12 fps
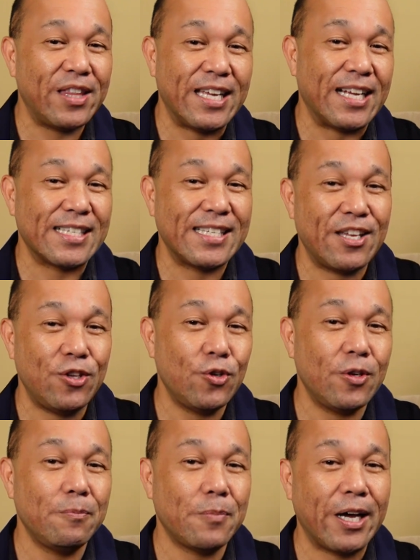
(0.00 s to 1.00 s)
things that
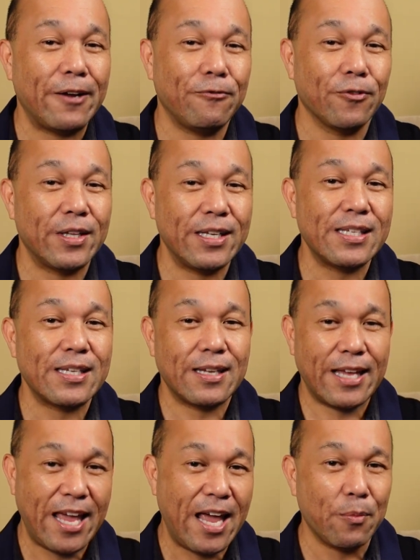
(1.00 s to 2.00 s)
you can buy for this
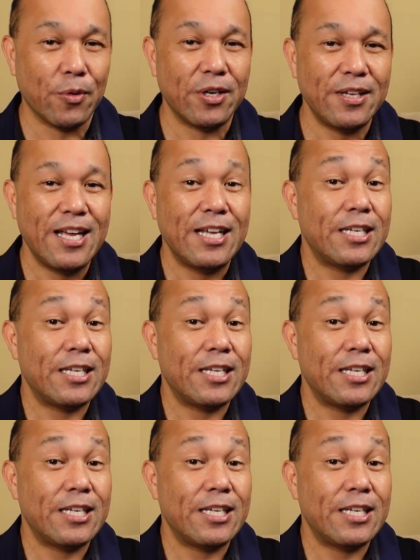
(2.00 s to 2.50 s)
camera